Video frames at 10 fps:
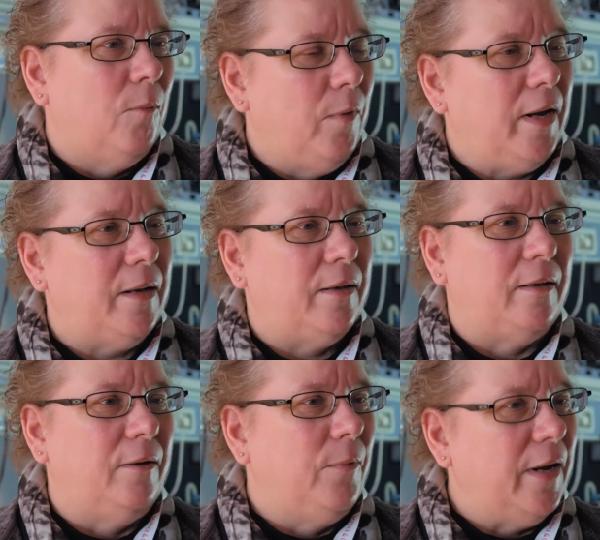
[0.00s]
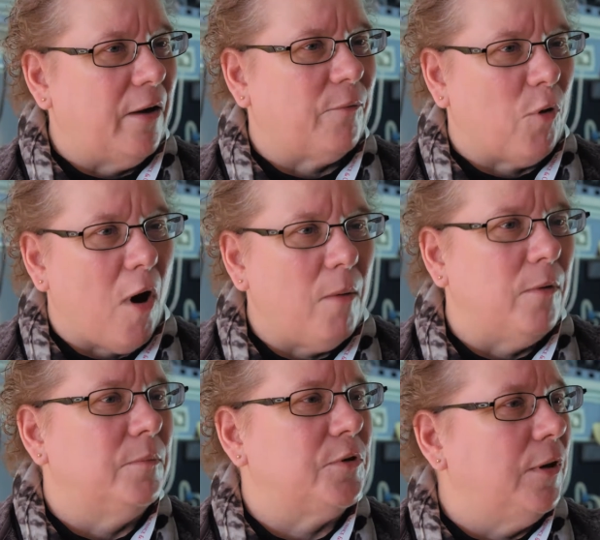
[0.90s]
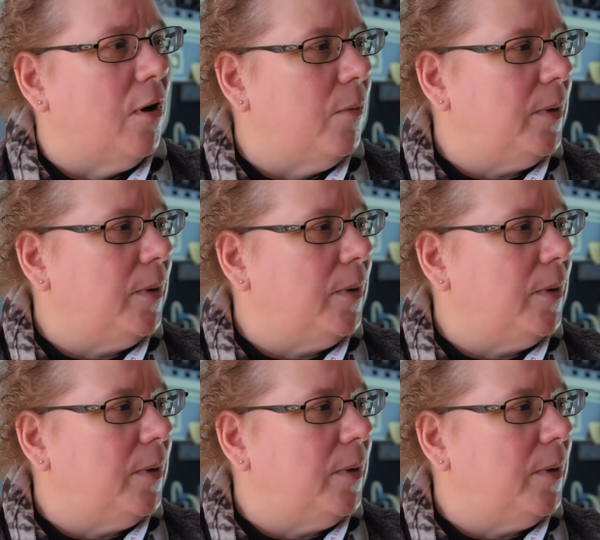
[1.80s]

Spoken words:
we could have problems, you know.